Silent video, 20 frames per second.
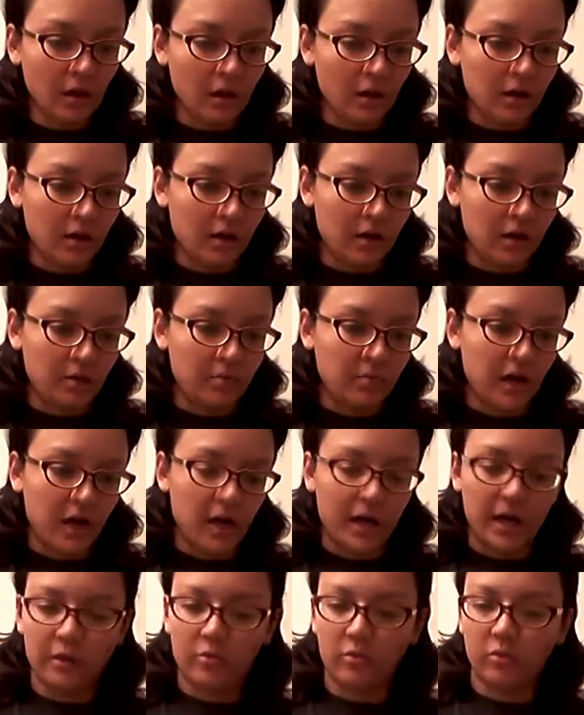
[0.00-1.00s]

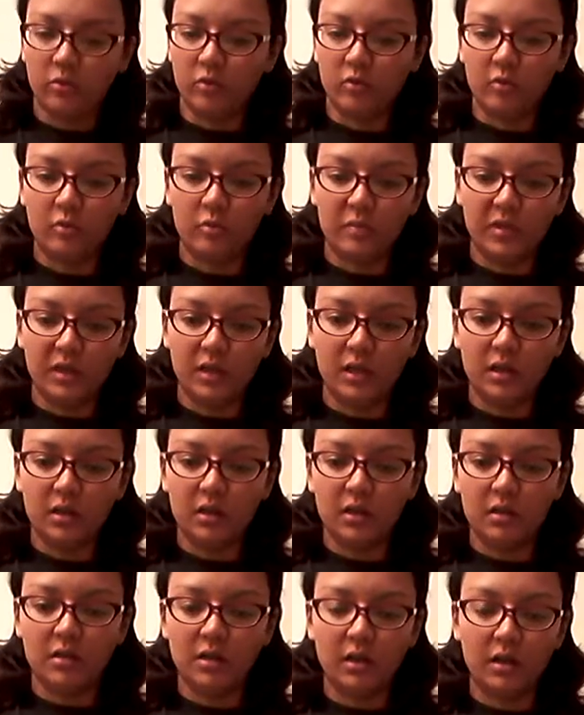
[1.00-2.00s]
I will
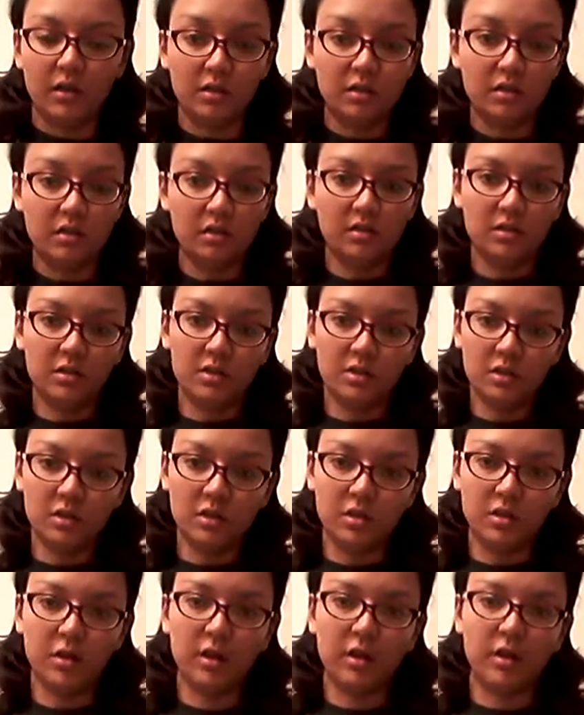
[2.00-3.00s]
be kind of
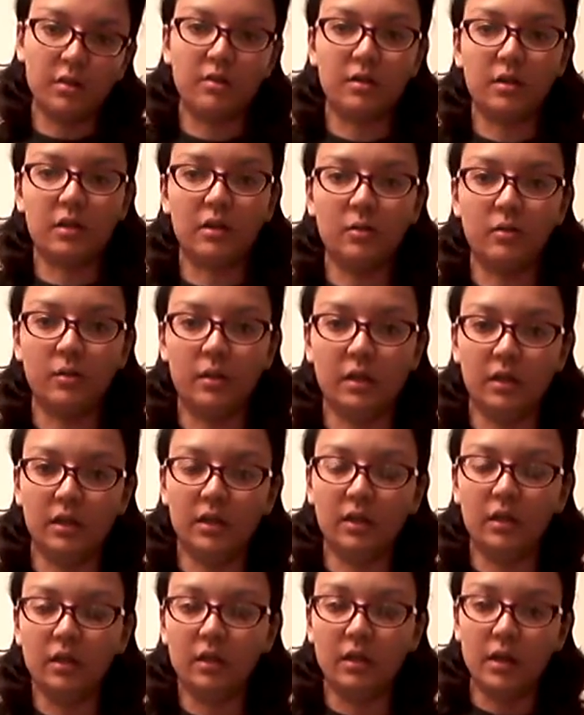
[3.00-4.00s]
teaching you how to thicken a
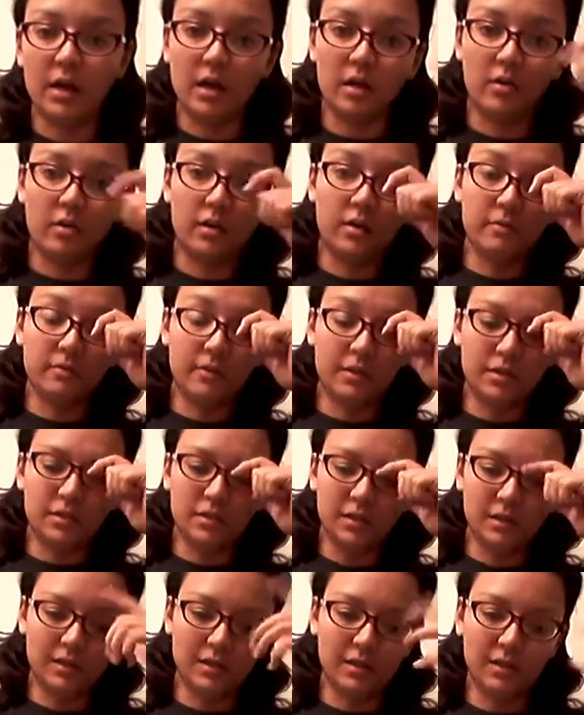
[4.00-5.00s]
wig. Now,
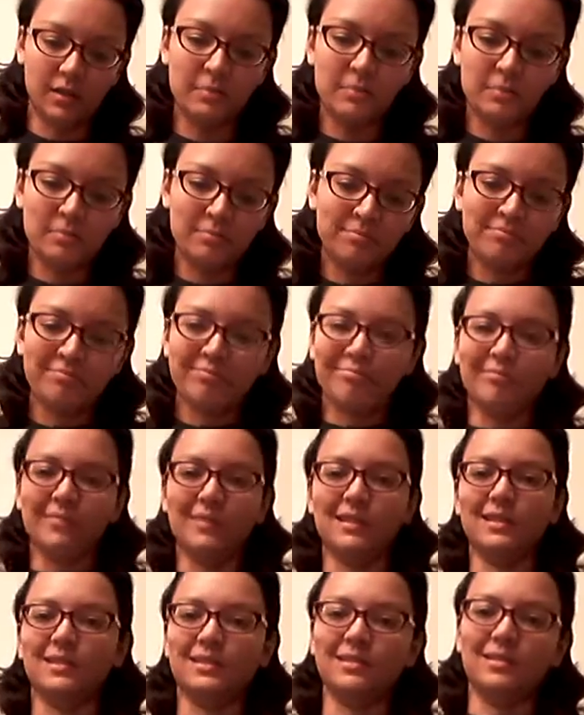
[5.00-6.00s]
obviously,
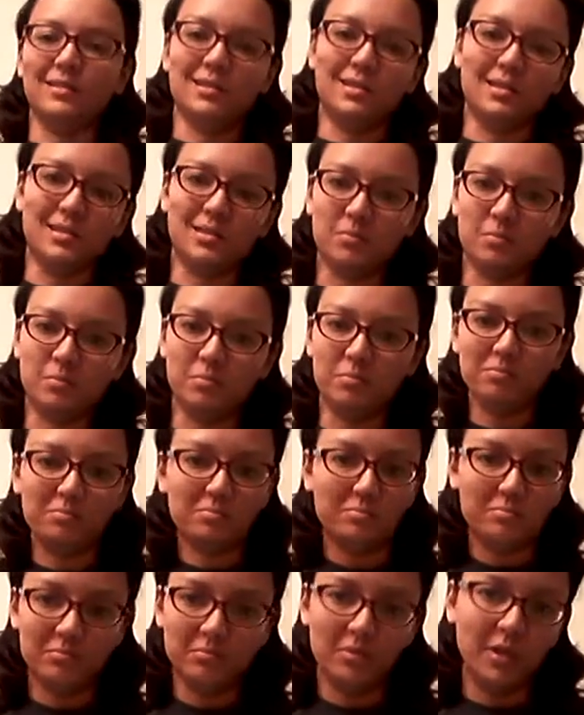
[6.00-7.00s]
this is
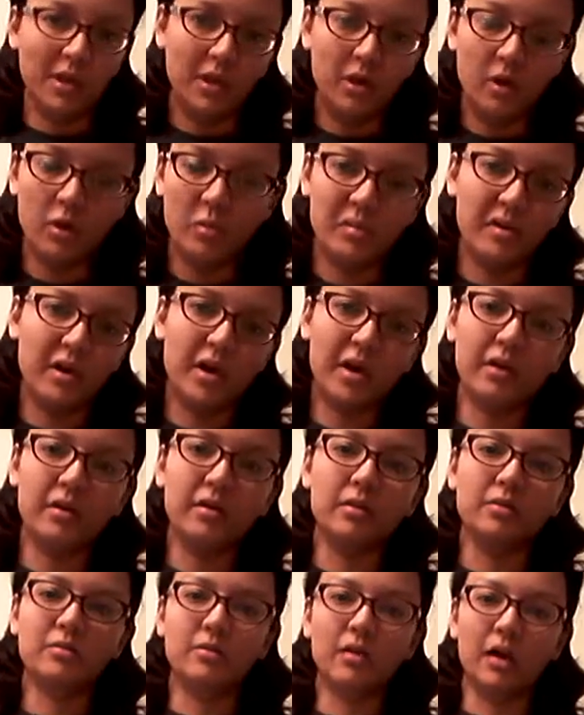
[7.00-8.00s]
a
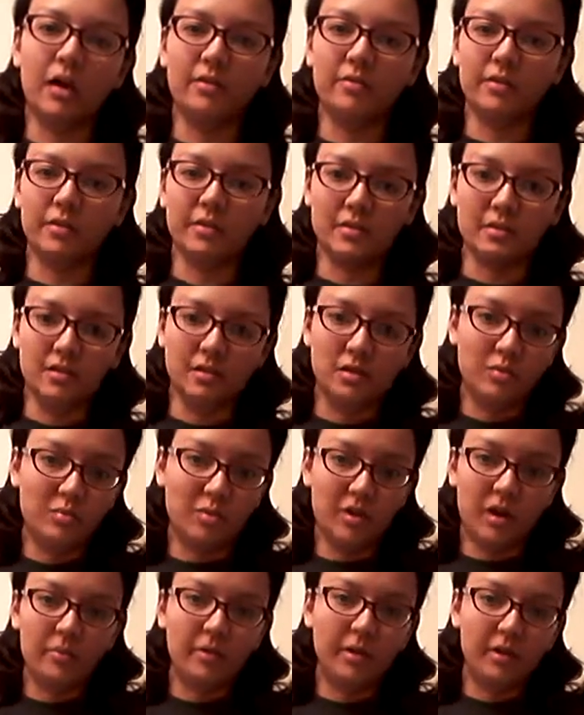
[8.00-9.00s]
no-brainer. Obviously, you
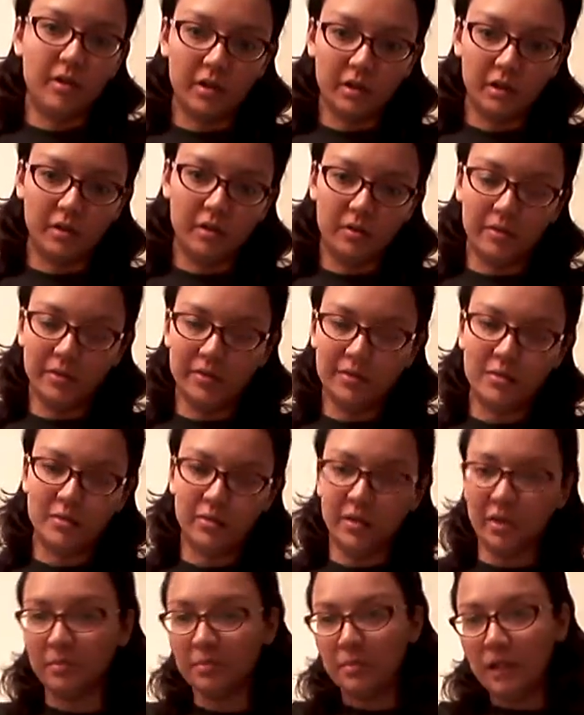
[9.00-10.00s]
probably already knew this,
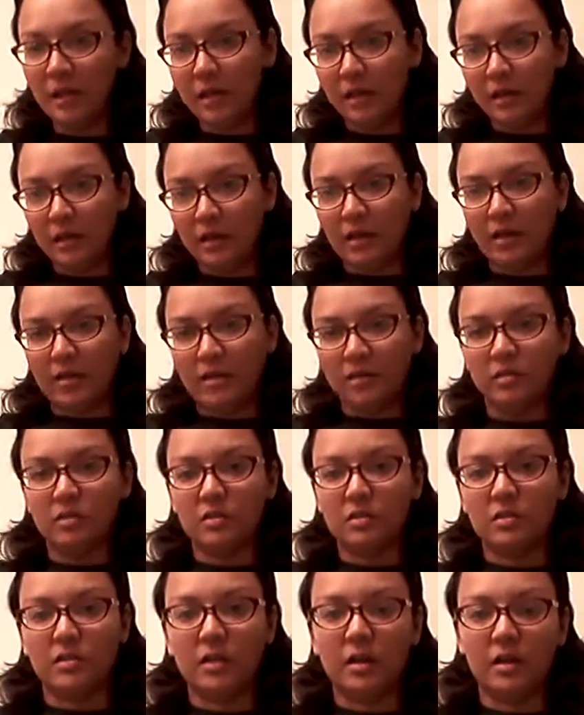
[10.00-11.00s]
but
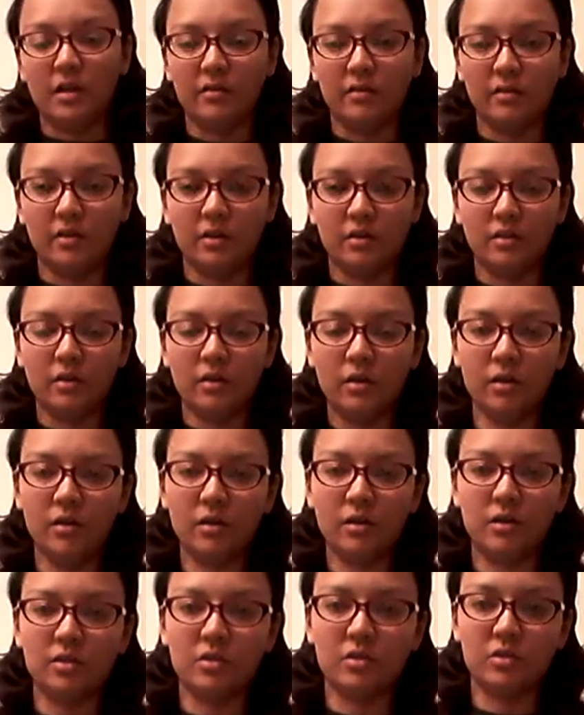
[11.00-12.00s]
this is kind of a
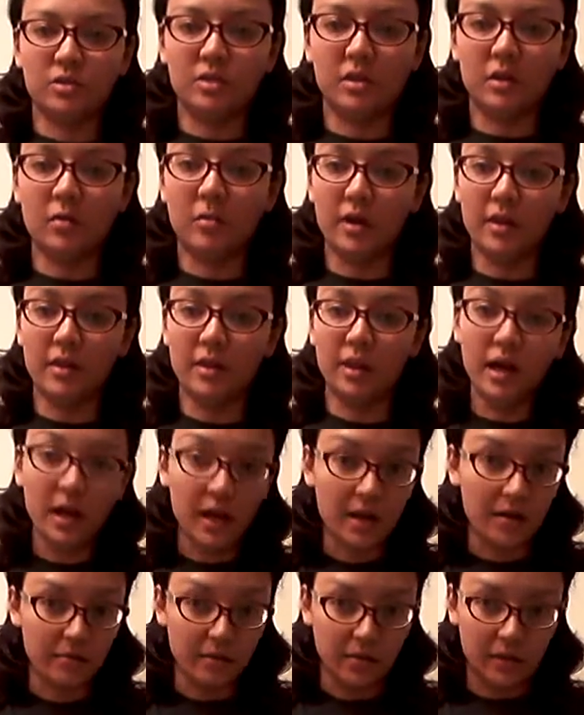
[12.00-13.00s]
interesting way that
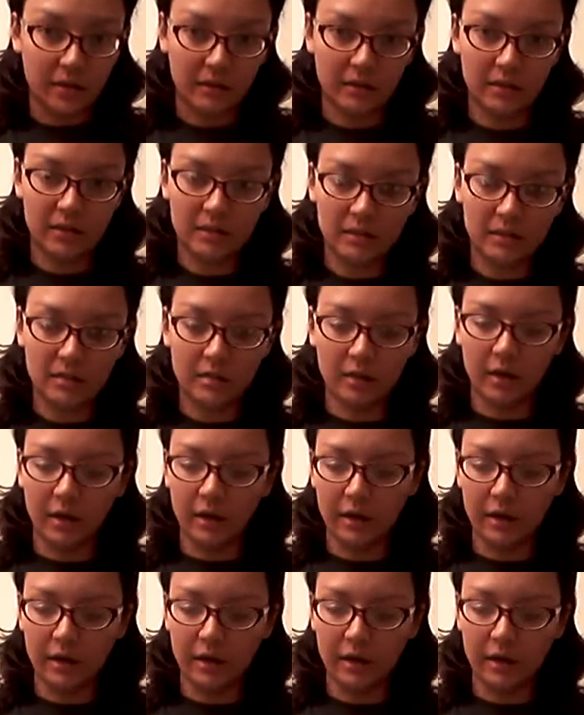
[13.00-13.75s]
I have done this.